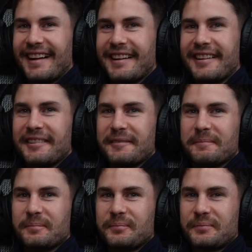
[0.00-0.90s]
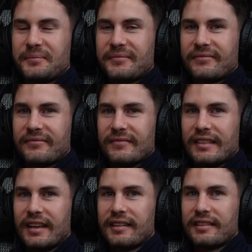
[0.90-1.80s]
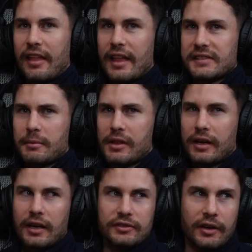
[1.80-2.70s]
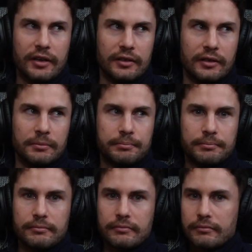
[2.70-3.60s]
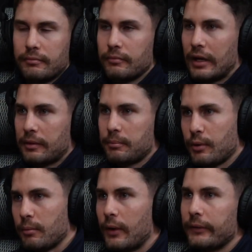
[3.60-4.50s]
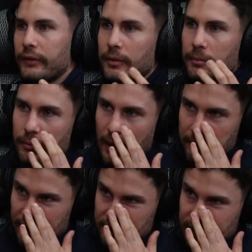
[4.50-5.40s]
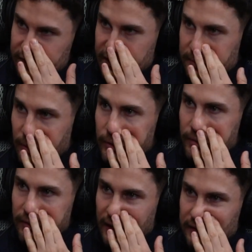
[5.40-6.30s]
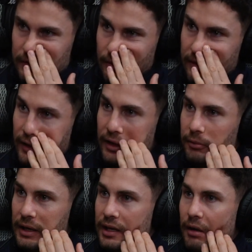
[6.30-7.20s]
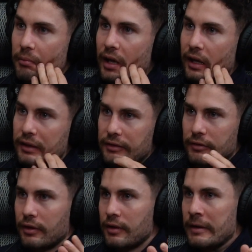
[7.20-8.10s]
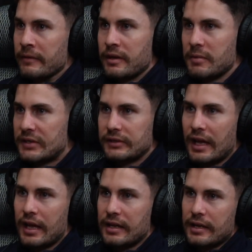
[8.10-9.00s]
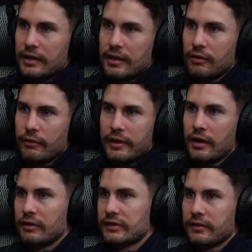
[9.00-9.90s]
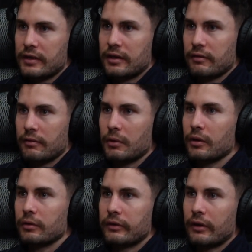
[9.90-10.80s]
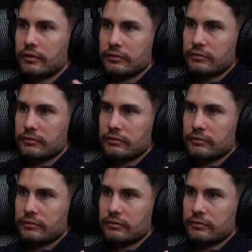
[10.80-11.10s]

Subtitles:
And that's something like I try to like promote to my patients as well with like doing their rehab. Like miss a day here or there, it's not the end of the world. Don't